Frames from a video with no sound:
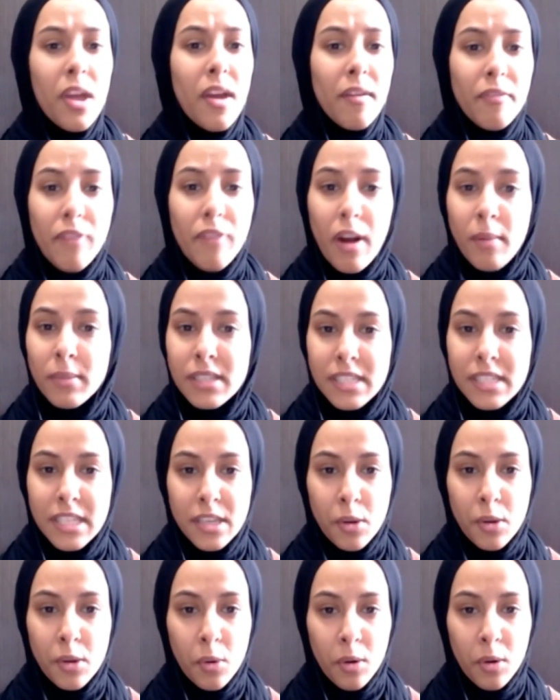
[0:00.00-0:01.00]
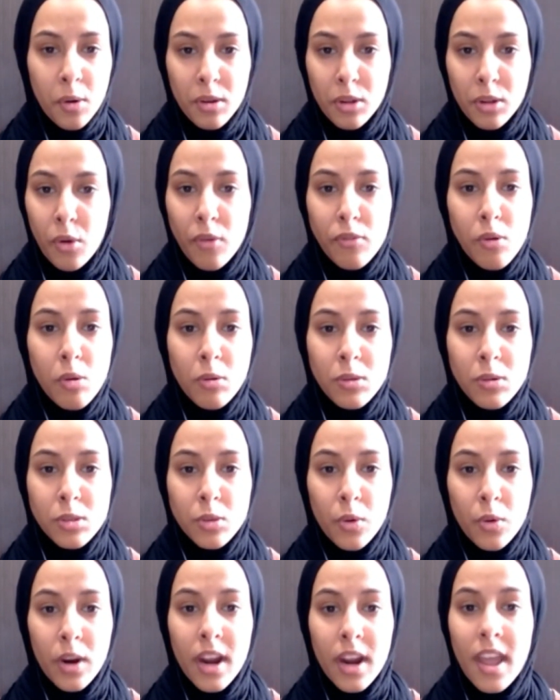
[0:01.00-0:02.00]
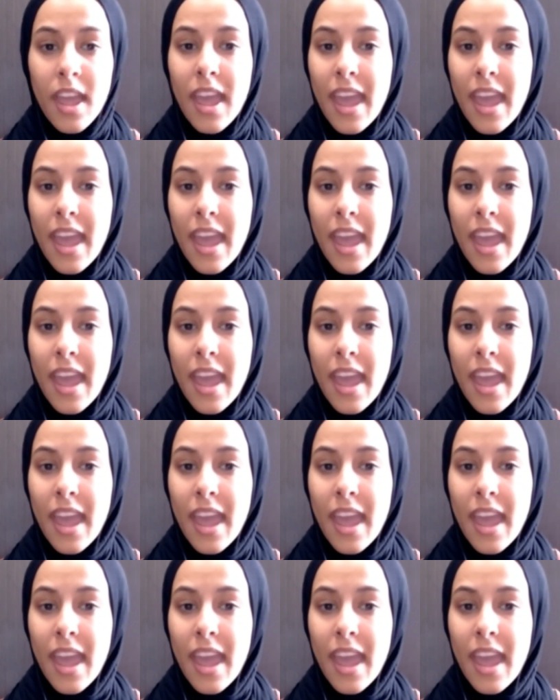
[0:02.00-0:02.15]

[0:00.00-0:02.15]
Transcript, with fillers: pharmacy or a local photo store